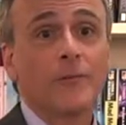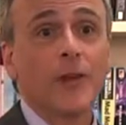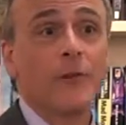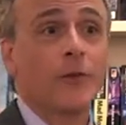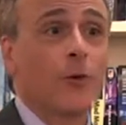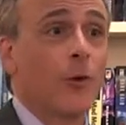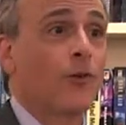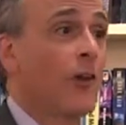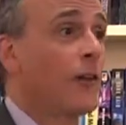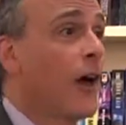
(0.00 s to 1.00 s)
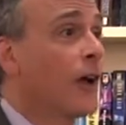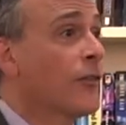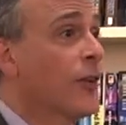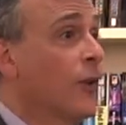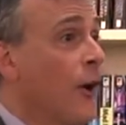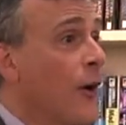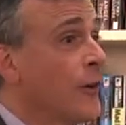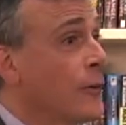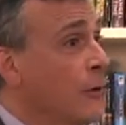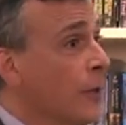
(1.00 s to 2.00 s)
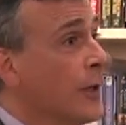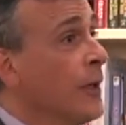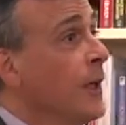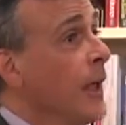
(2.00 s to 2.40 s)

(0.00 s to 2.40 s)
And if a door's unlocked in a car, he'll look